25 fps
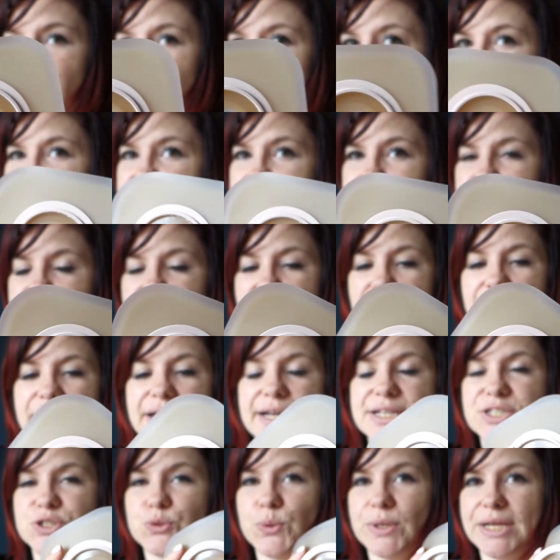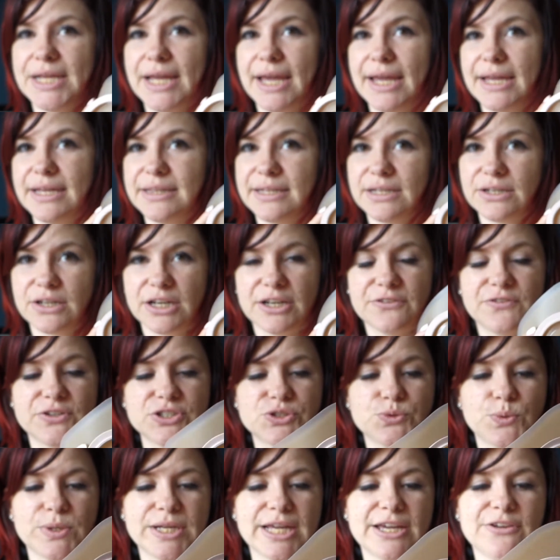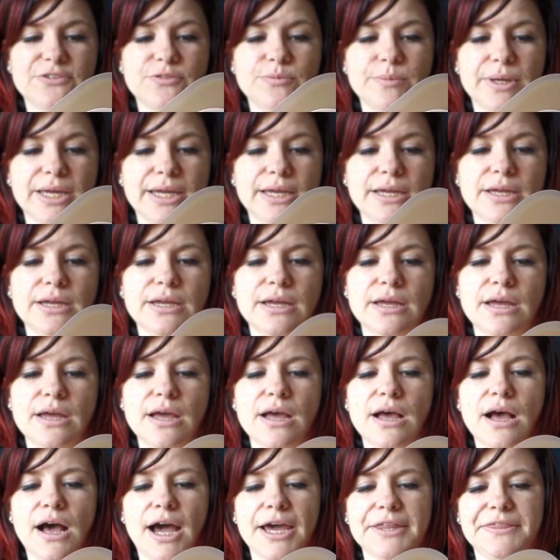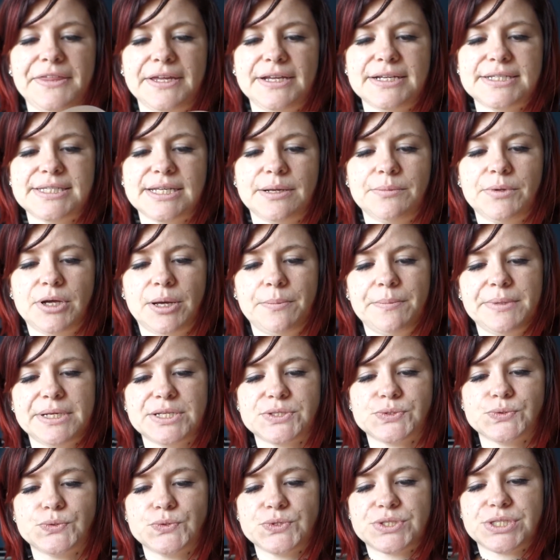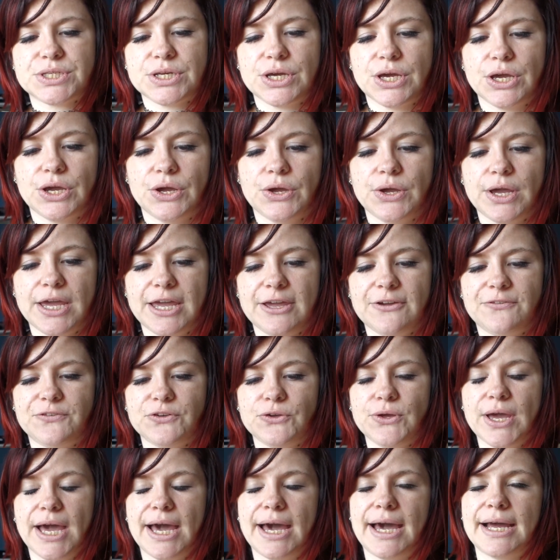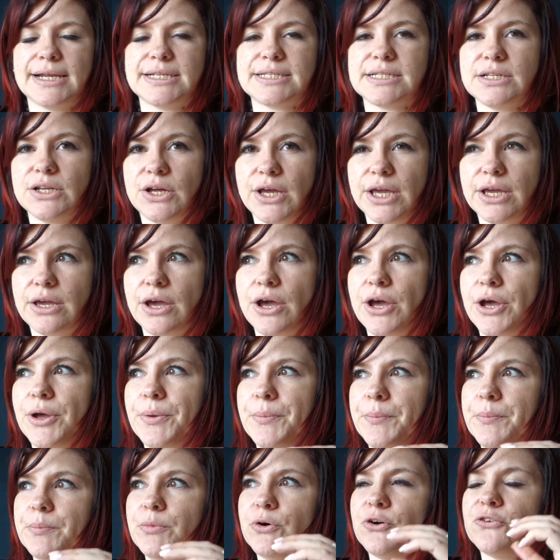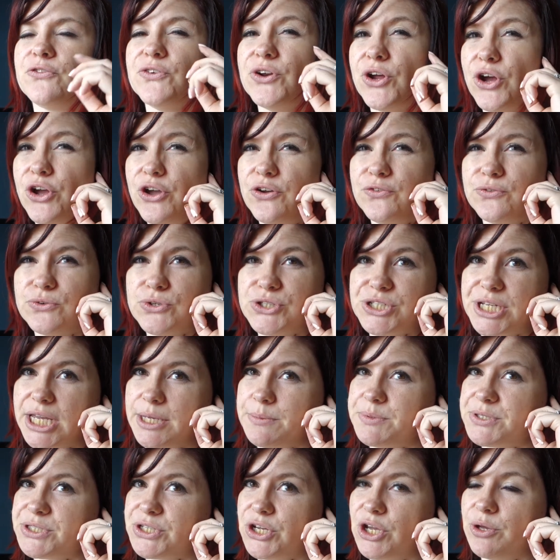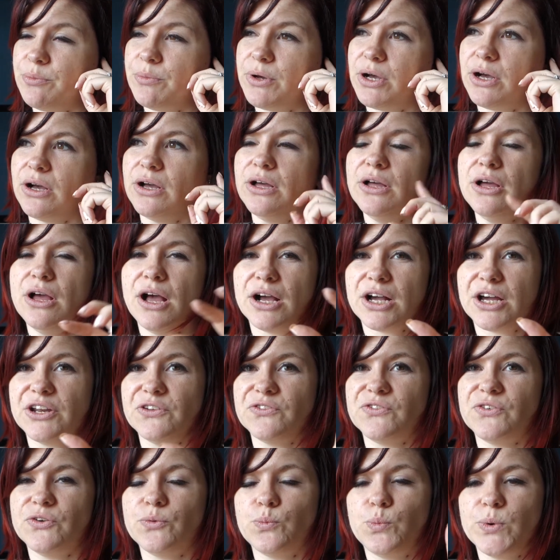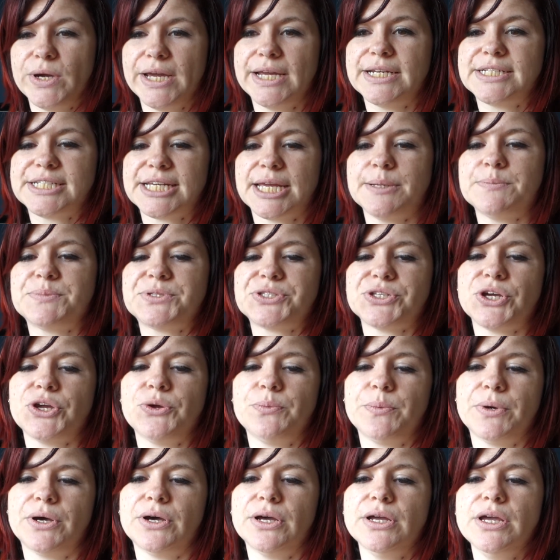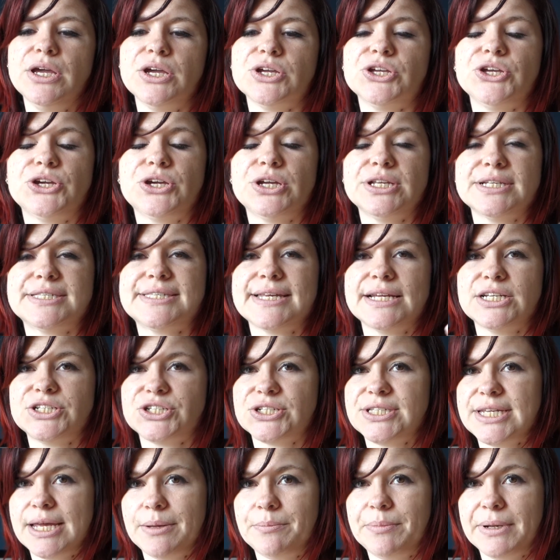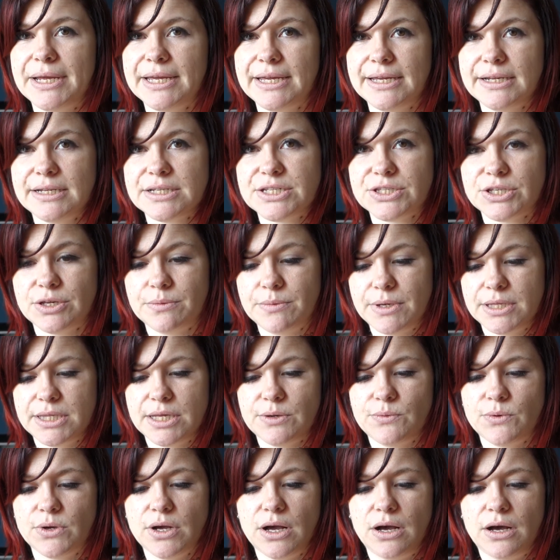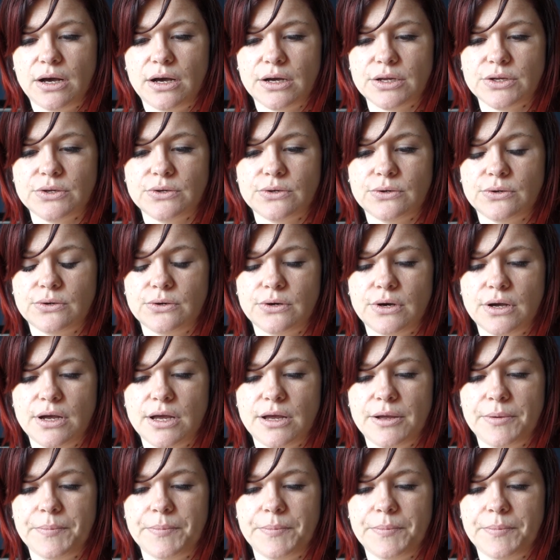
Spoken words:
them to cut it at 28, they'd cut it at 28 for me. I think some companies also, if you had like more of an oval shaped stoma, kind of weird shaped stoma, you can send your template into them and they will cut your